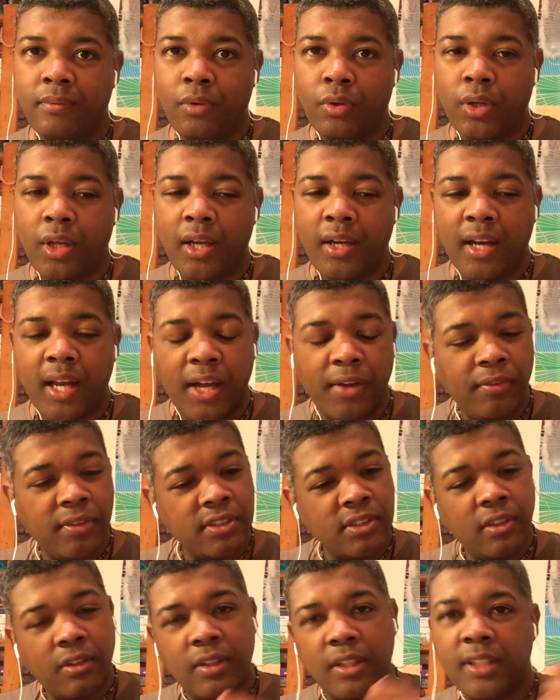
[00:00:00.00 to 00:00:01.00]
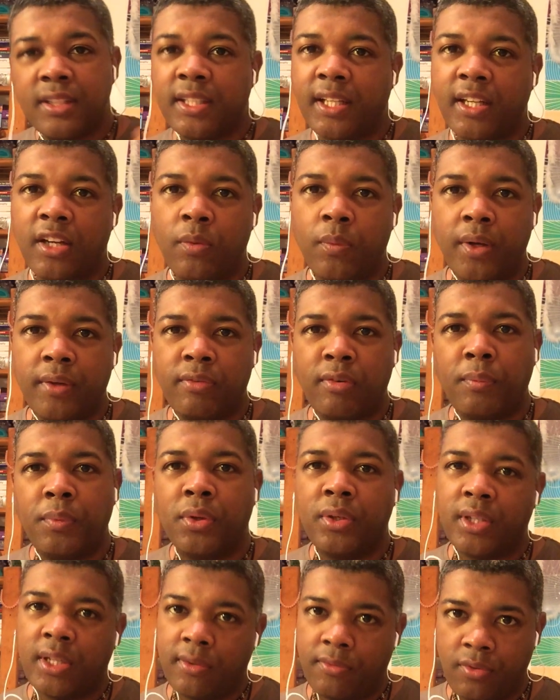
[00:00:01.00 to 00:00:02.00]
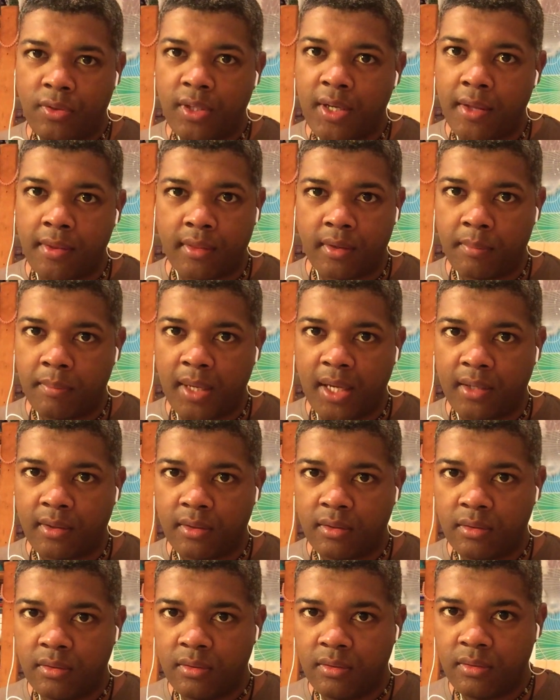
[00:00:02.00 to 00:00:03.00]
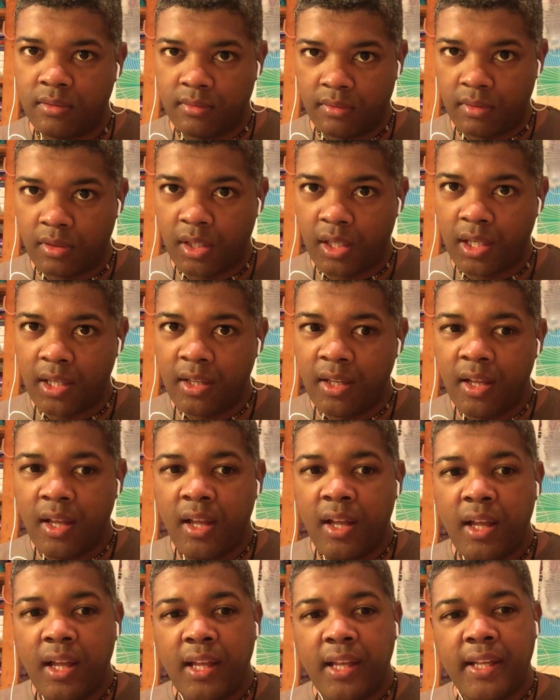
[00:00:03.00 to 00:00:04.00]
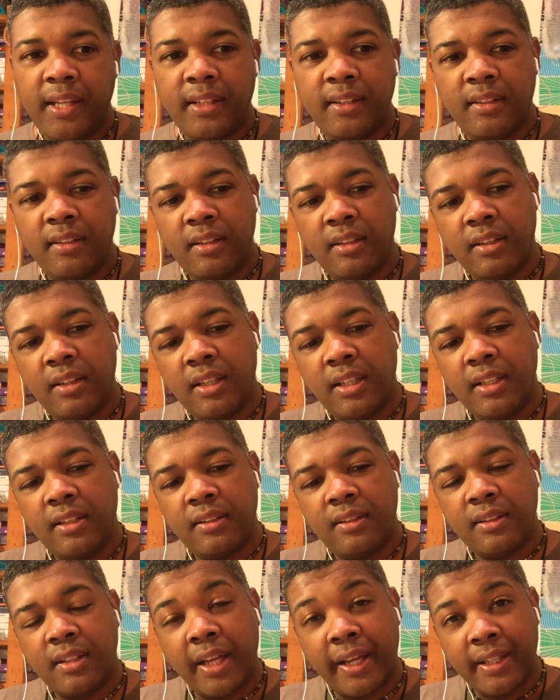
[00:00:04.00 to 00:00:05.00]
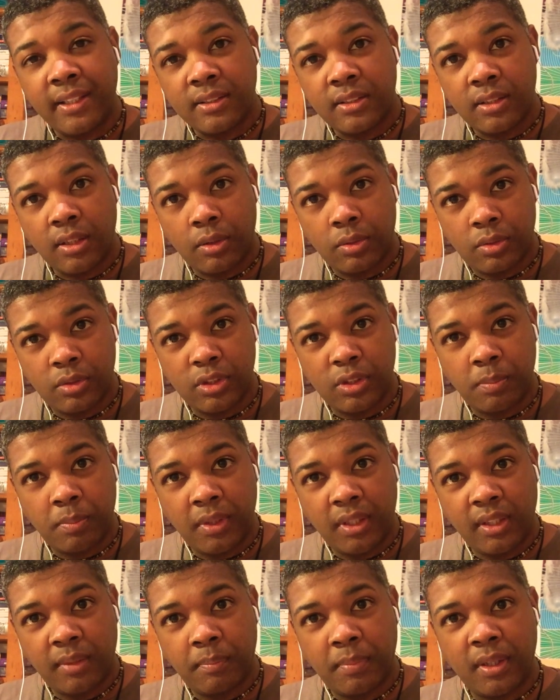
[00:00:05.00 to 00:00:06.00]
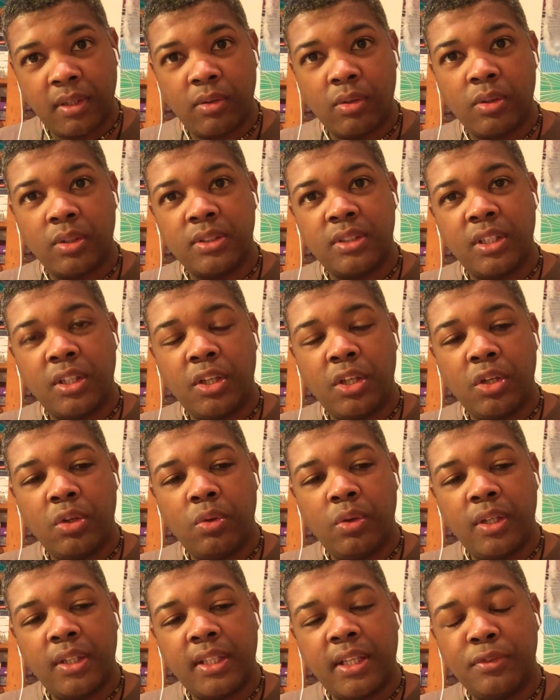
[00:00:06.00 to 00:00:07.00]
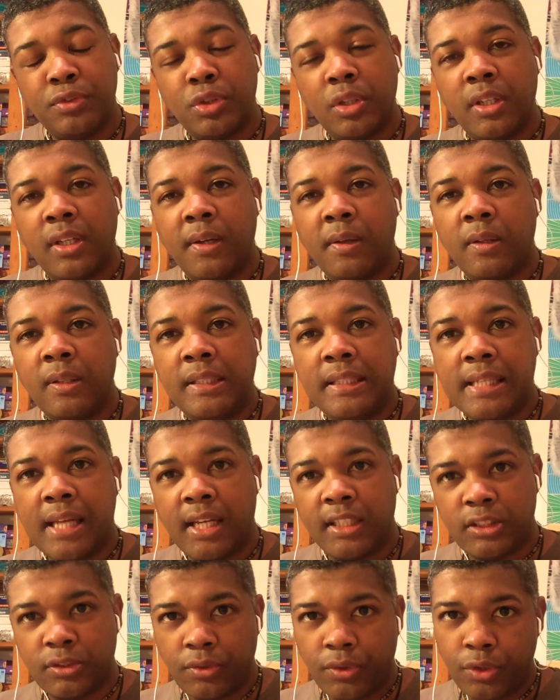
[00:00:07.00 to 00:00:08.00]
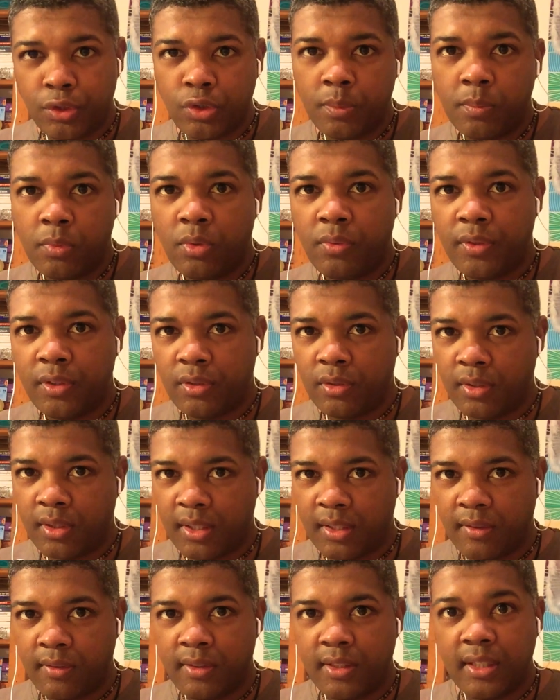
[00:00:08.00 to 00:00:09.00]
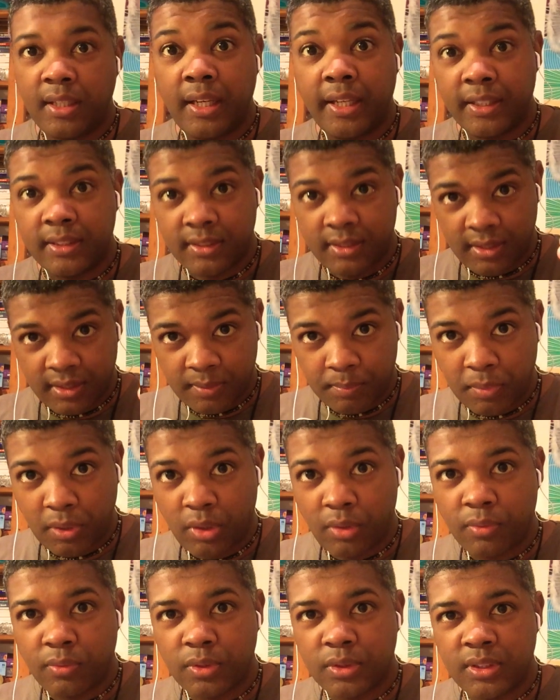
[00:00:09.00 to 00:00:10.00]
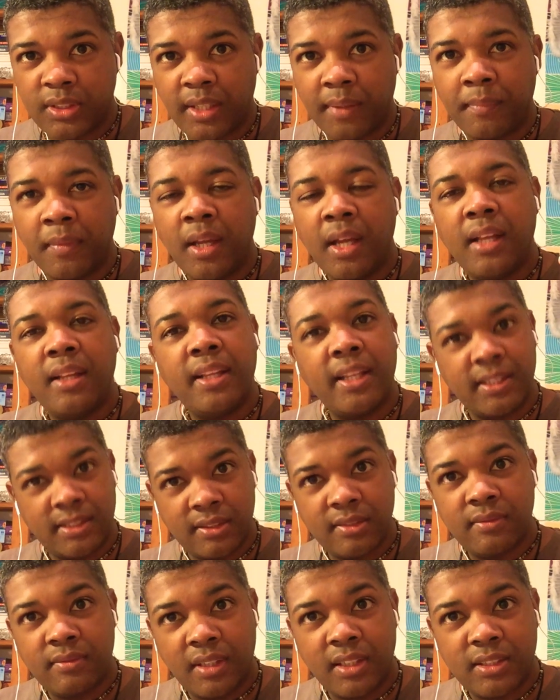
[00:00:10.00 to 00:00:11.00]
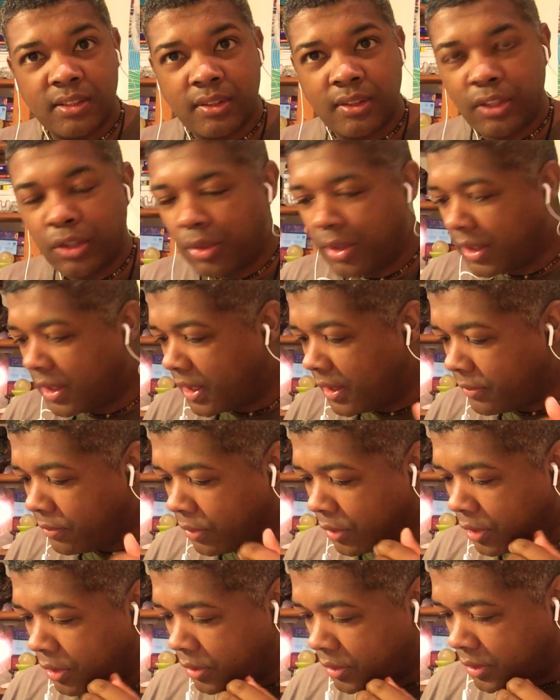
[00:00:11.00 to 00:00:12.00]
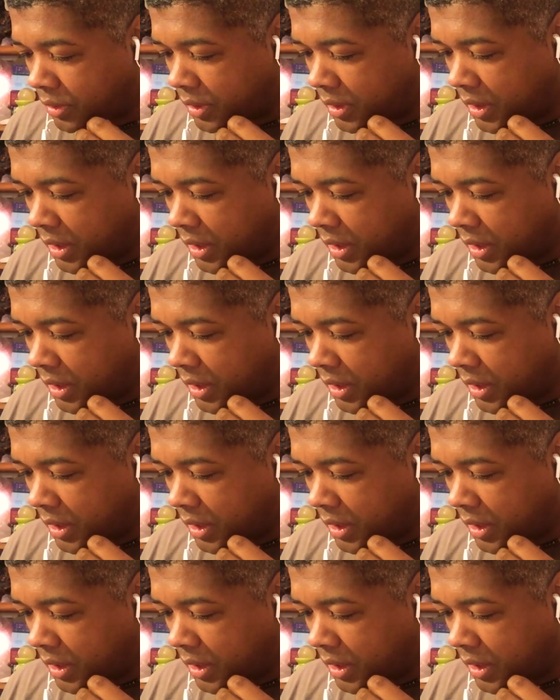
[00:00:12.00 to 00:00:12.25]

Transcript: Okay, life is not going to take away from you and give you nothing back. Okay. It it takes, so to speak, because you it gives you a little nudge for you to move into the, the next beautiful step. That's that's uniquely for you.